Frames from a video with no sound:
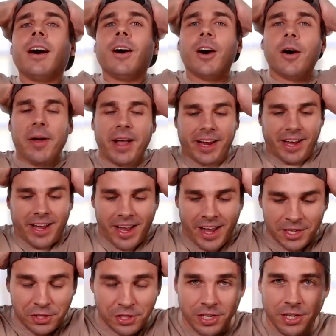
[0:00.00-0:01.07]
Oh my
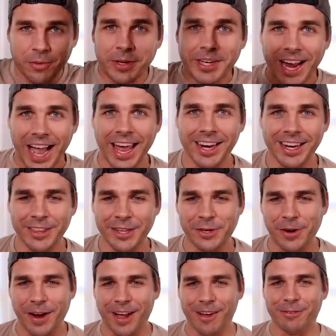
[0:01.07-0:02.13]
gosh, we got it in the
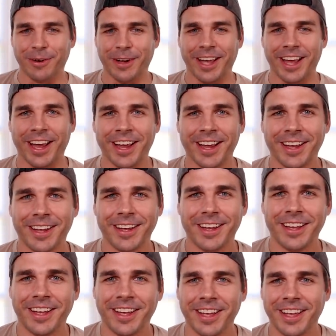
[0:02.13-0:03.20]
driveway.
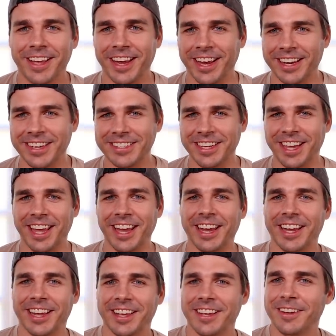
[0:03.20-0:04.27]
It is
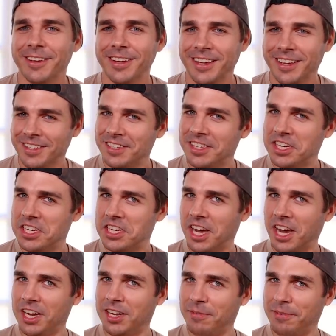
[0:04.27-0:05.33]
a
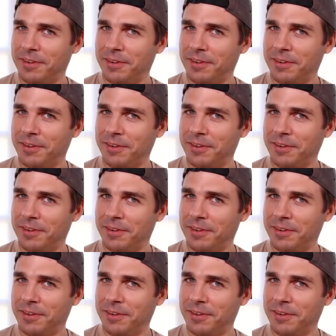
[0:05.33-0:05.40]
tight